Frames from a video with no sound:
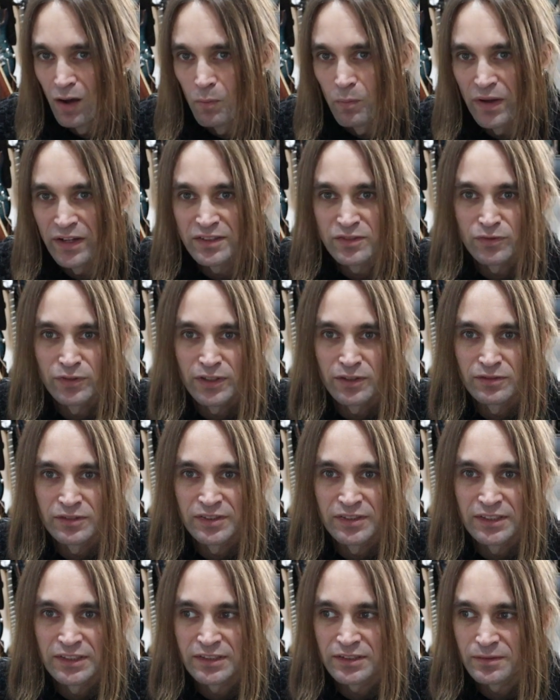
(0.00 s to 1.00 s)
bass
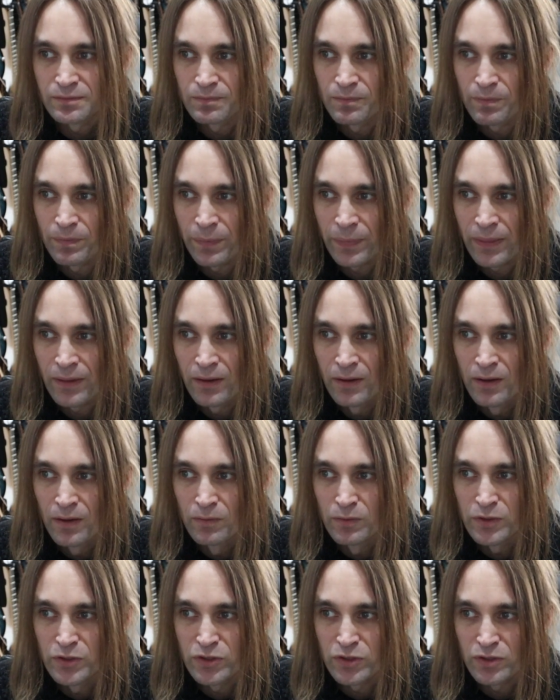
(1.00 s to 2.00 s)
frequencies,
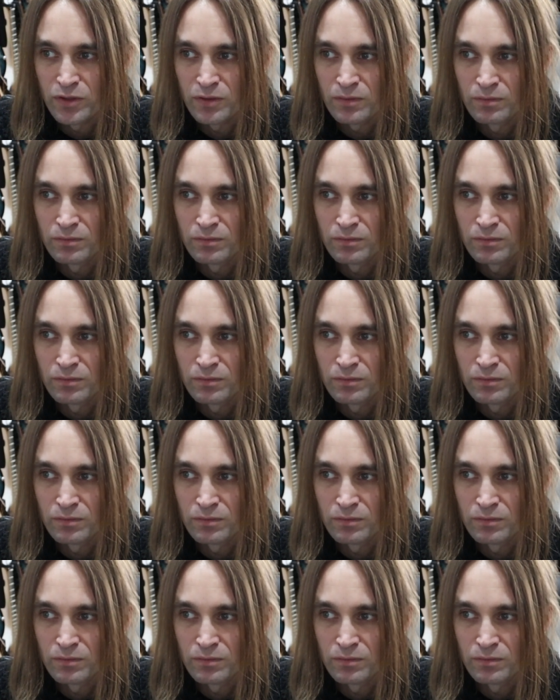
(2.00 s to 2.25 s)
which